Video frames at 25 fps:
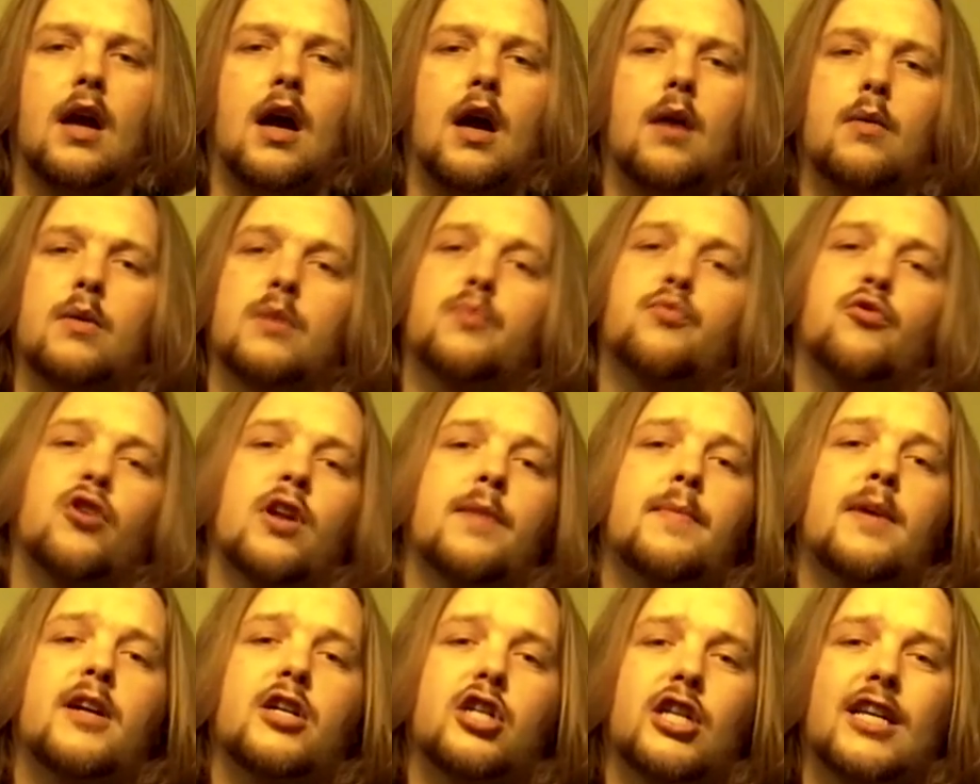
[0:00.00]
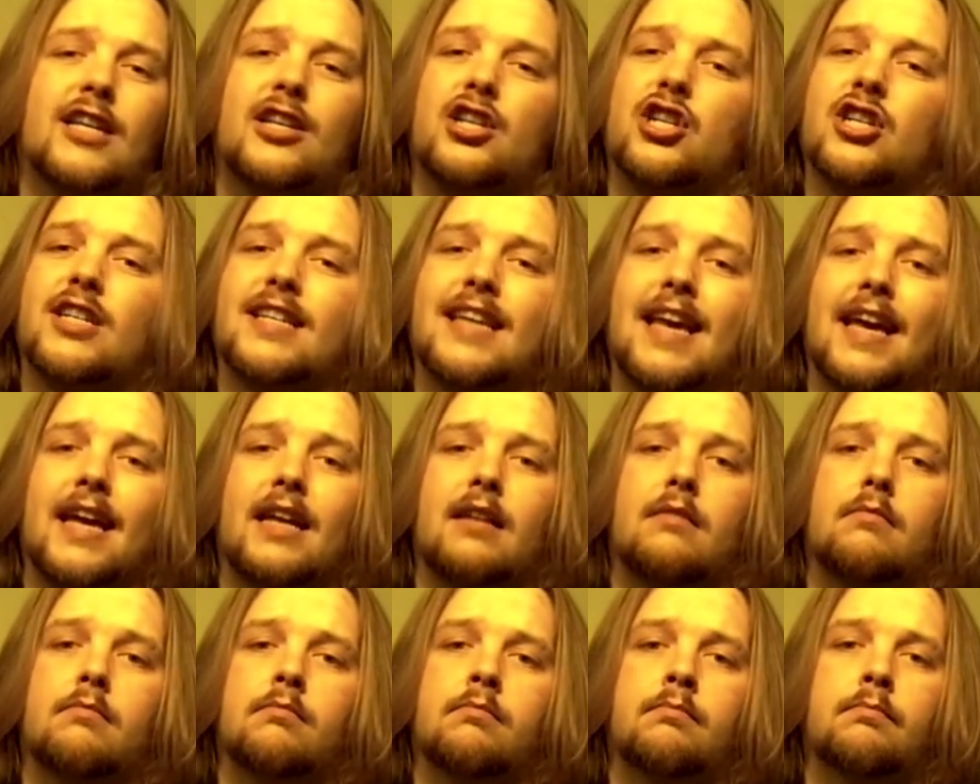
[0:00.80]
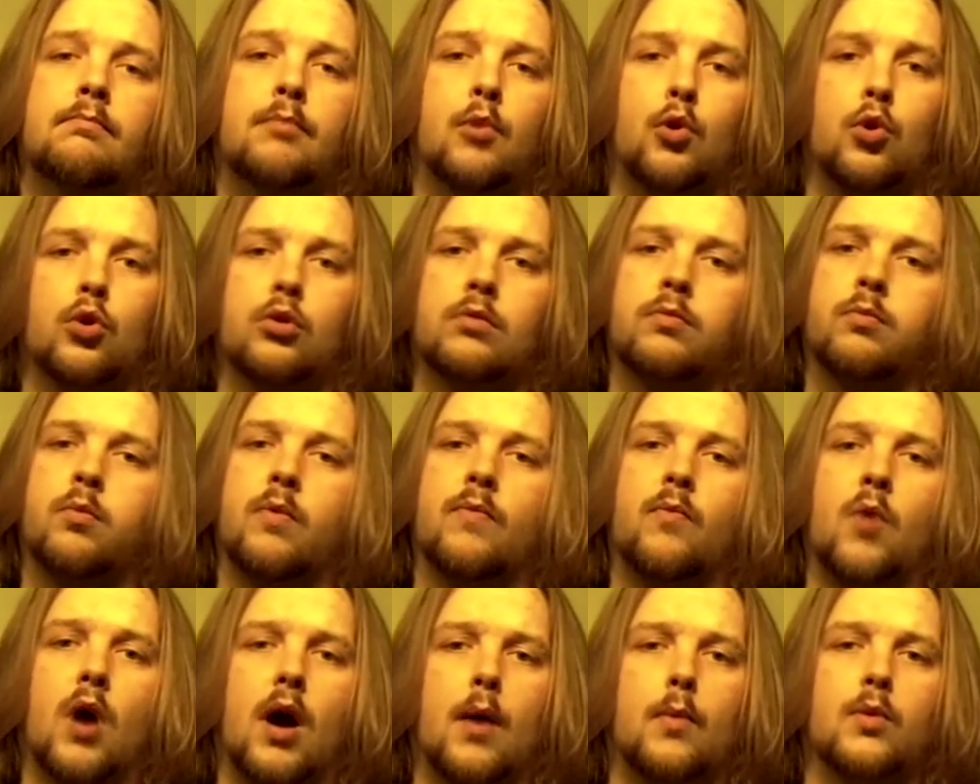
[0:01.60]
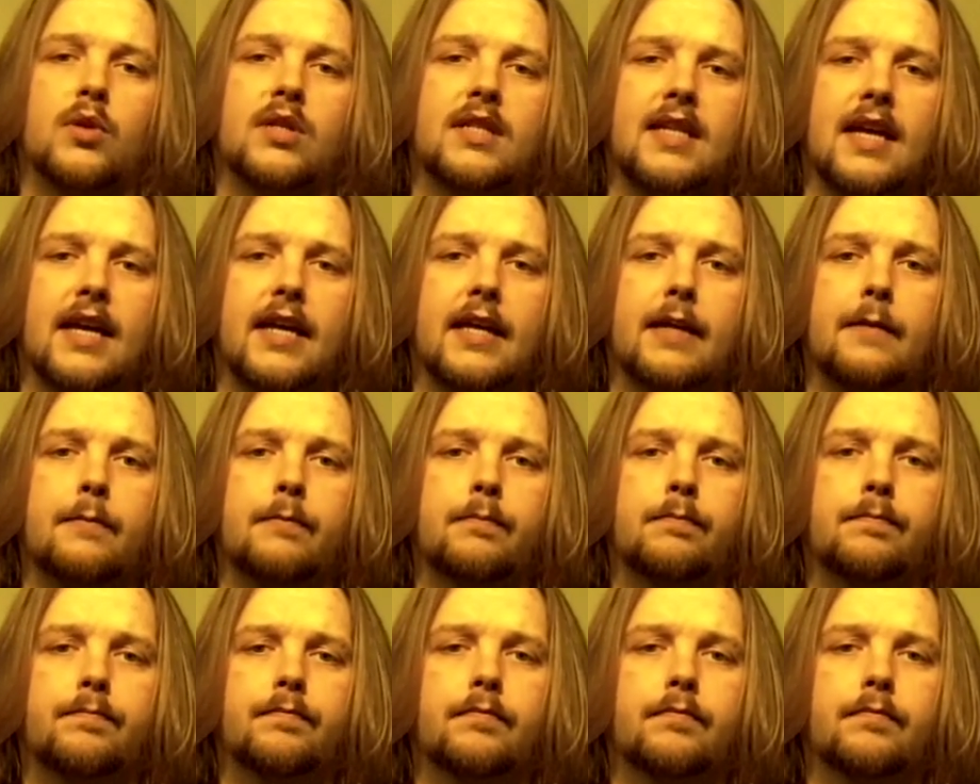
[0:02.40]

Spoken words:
I was pretty much just getting bored with what I was saying.